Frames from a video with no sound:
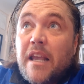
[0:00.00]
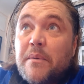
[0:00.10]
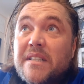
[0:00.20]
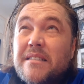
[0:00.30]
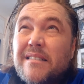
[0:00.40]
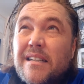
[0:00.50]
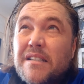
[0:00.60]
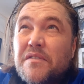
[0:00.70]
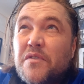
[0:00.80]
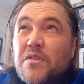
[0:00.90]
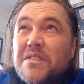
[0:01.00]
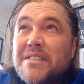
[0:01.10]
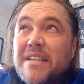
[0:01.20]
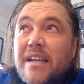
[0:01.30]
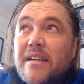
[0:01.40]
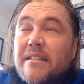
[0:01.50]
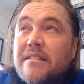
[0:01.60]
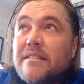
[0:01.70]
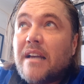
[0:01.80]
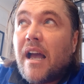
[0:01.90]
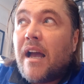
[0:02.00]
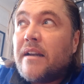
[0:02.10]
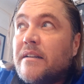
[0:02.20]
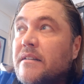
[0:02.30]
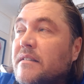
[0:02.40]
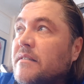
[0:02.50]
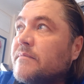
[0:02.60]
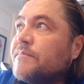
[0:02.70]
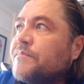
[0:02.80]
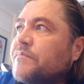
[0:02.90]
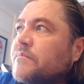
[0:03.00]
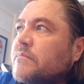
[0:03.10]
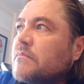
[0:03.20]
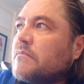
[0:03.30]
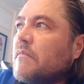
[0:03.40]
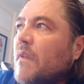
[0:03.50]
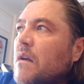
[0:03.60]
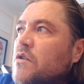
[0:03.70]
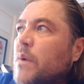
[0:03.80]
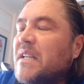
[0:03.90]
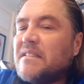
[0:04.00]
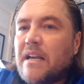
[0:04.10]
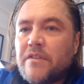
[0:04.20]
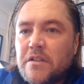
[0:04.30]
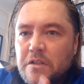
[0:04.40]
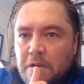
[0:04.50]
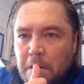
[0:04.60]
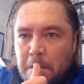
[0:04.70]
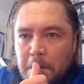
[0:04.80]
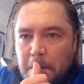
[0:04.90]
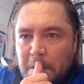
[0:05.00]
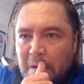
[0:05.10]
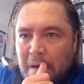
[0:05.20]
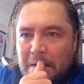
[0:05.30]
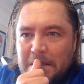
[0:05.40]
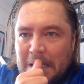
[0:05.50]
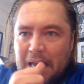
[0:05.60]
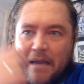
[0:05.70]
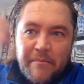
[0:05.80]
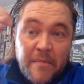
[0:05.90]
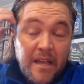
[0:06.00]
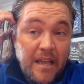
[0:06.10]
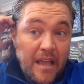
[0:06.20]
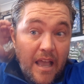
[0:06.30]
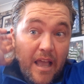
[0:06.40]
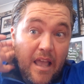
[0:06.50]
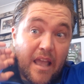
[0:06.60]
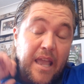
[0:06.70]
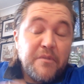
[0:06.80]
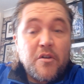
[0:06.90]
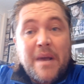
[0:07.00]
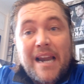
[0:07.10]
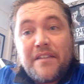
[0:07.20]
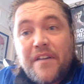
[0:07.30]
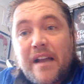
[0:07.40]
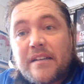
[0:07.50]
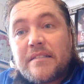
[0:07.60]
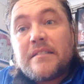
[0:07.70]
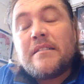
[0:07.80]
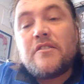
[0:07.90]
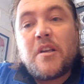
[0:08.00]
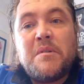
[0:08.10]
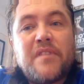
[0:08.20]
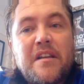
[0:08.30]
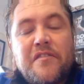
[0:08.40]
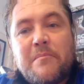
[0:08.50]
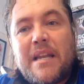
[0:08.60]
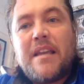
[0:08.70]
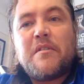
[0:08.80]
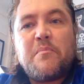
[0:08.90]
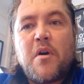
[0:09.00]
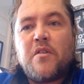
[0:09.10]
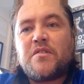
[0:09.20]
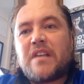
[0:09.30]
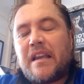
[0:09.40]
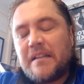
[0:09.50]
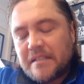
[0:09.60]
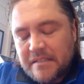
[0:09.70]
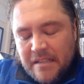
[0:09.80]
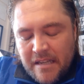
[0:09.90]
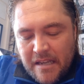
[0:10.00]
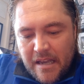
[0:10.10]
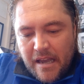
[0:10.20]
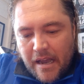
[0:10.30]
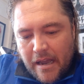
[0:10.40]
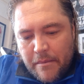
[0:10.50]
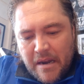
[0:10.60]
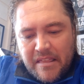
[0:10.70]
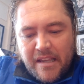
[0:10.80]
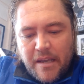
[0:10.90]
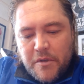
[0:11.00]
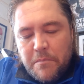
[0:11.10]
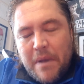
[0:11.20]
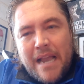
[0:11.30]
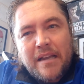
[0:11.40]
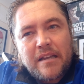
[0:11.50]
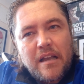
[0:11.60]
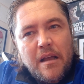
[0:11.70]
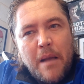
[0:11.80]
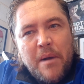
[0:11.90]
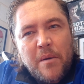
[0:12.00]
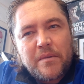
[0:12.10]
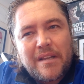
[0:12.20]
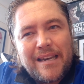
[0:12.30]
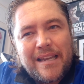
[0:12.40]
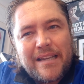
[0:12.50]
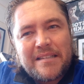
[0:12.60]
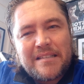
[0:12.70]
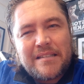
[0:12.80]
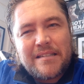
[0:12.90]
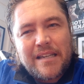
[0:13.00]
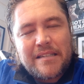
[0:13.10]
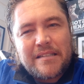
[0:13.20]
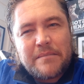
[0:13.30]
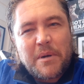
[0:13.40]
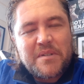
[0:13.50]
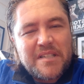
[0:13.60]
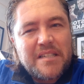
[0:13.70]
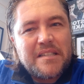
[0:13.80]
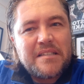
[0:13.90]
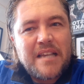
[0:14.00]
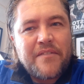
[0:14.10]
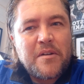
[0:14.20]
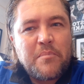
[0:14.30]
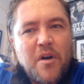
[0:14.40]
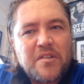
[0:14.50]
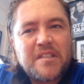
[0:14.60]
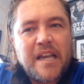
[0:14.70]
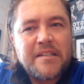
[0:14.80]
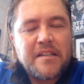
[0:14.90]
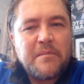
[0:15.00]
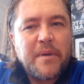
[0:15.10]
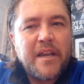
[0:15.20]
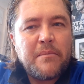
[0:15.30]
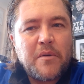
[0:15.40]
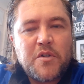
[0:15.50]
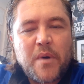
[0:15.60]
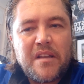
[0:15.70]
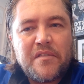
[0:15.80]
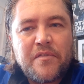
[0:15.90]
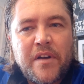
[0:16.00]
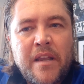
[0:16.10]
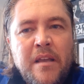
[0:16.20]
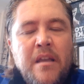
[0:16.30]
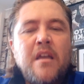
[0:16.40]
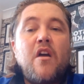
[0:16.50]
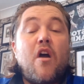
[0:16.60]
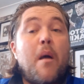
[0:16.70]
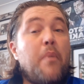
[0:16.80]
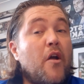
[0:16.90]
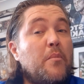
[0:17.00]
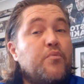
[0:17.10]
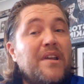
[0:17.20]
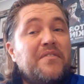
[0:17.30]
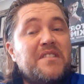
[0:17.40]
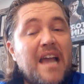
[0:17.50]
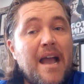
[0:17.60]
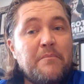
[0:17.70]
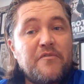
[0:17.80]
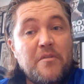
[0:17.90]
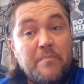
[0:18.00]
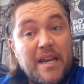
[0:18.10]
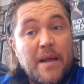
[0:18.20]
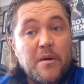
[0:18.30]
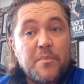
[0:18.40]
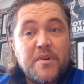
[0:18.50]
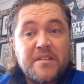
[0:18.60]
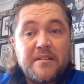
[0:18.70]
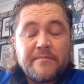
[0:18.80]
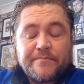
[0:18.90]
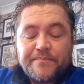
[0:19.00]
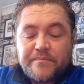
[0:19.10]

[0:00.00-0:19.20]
He was 6 foot six and 27 stone. And he was from Halifax, so he was very familiar with Paul Sykes. I think it was back about the late 60s, about 67, Paul Sykes will have been about 23, on a brief time from being out of prison.